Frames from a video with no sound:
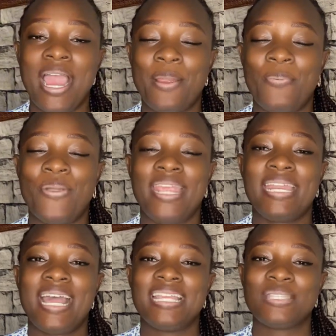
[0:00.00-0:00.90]
I pray
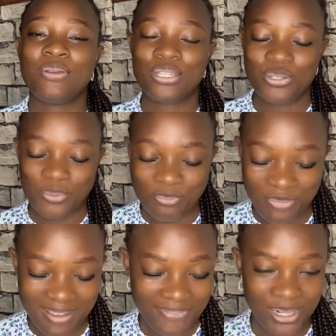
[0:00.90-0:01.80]
that it's going to be
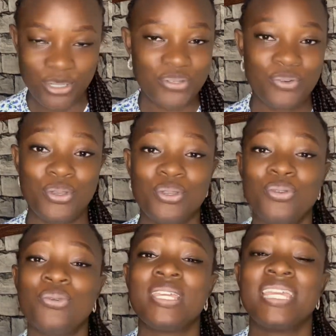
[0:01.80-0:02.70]
marvelous for
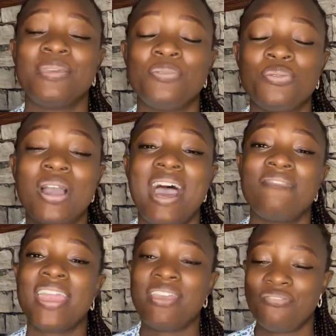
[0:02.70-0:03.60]
you. You
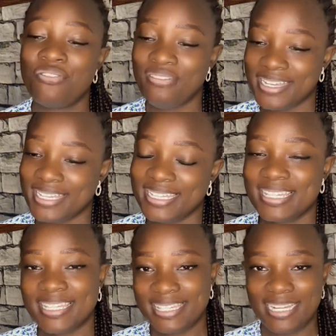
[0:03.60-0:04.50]
have every reason
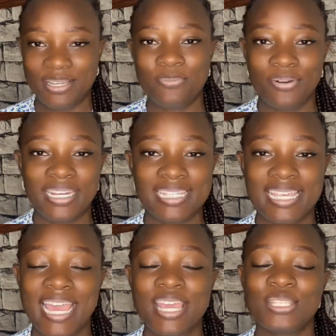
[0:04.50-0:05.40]
to celebrate.
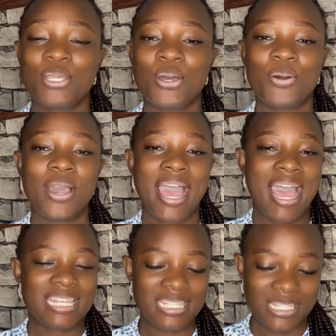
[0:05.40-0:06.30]
So
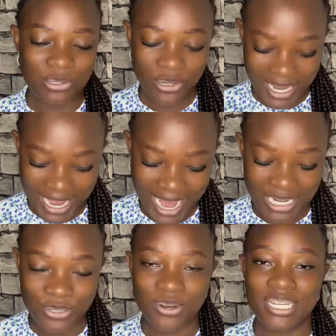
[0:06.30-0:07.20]
as the year
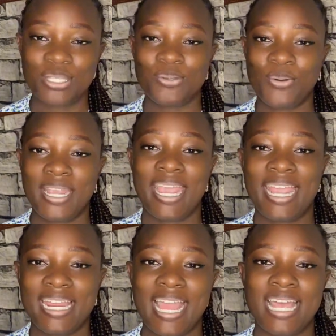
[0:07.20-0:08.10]
is running to an
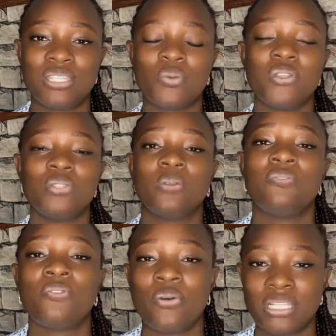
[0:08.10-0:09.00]
end, as
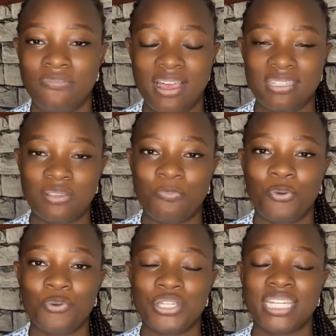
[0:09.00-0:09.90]
2024 is fast
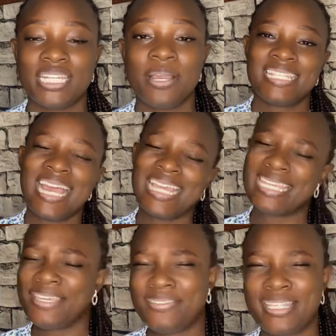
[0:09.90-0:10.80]
approaching, there's that
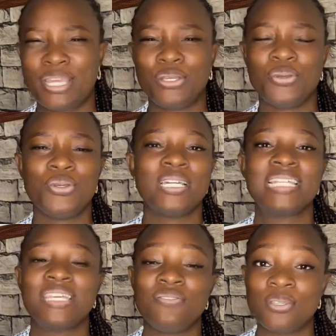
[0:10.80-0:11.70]
gift that, you know, you
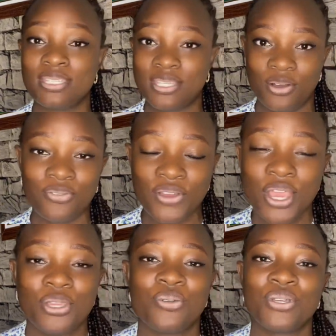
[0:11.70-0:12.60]
could give to self,
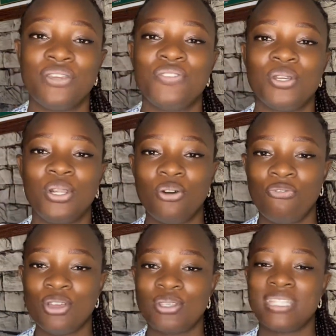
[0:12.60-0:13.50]
you could give to your loved
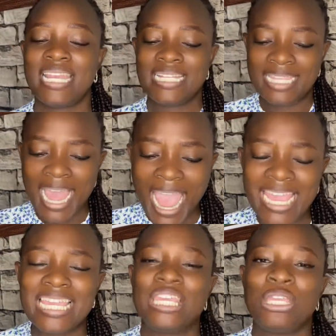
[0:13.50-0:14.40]
ones to say
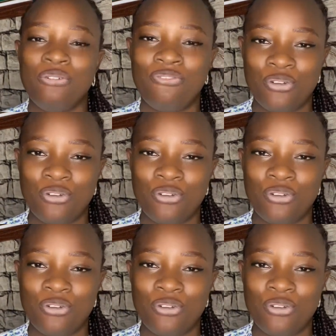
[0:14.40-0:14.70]
thank you